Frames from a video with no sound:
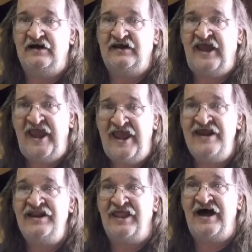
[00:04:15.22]

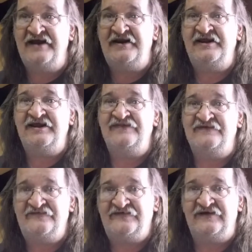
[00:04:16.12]
can lighting in
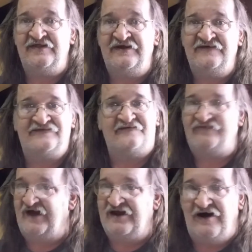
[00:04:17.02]
the ceilings
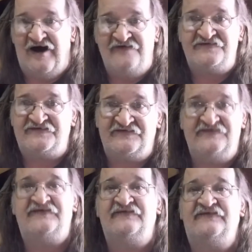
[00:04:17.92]
of like
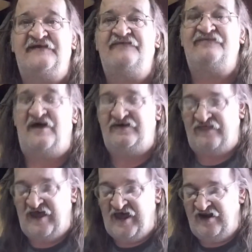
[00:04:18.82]
offices and stuff like
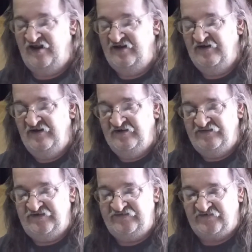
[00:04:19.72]
that.
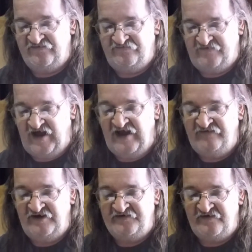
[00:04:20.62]
These are
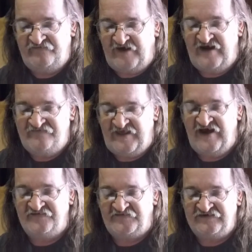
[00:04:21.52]

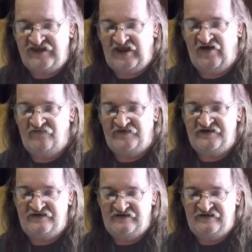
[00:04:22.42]
5,000 Kelvin.